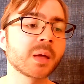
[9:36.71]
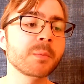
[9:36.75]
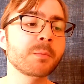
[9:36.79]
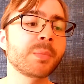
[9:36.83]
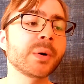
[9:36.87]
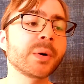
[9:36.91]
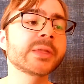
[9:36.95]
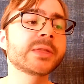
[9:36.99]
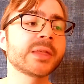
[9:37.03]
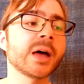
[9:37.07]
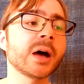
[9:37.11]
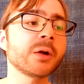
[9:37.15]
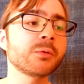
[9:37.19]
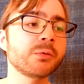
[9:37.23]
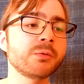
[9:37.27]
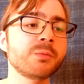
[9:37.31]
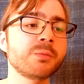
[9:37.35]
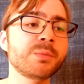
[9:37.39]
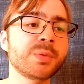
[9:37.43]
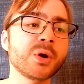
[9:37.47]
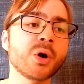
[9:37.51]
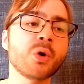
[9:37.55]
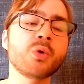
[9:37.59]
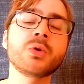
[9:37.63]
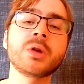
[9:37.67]
But that would
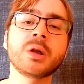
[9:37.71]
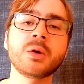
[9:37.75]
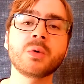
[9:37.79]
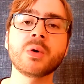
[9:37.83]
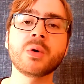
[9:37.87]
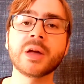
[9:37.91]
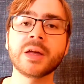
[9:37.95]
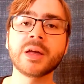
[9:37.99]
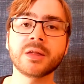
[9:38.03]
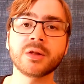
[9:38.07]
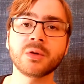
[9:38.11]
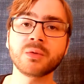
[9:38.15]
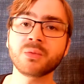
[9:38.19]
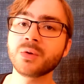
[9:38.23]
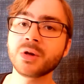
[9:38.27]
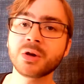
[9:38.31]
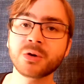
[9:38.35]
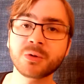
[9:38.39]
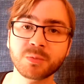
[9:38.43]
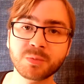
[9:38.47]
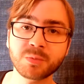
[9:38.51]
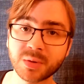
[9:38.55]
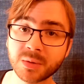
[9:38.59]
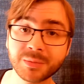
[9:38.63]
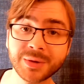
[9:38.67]
be only way that we
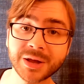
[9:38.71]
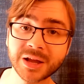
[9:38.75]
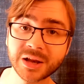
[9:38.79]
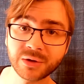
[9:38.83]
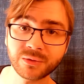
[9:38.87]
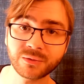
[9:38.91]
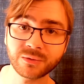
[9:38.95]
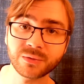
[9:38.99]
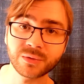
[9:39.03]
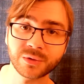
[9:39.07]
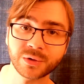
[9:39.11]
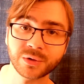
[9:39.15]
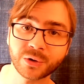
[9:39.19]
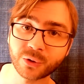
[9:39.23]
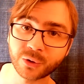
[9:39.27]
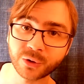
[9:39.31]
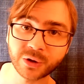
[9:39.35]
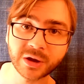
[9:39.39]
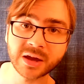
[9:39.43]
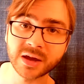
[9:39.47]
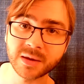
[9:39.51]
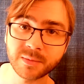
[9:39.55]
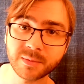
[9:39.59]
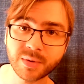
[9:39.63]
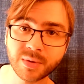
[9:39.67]
could be meaningful or
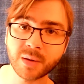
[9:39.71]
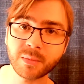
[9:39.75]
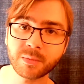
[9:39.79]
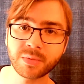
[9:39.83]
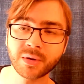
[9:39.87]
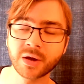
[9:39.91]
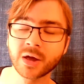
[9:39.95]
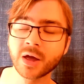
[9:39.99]
keep up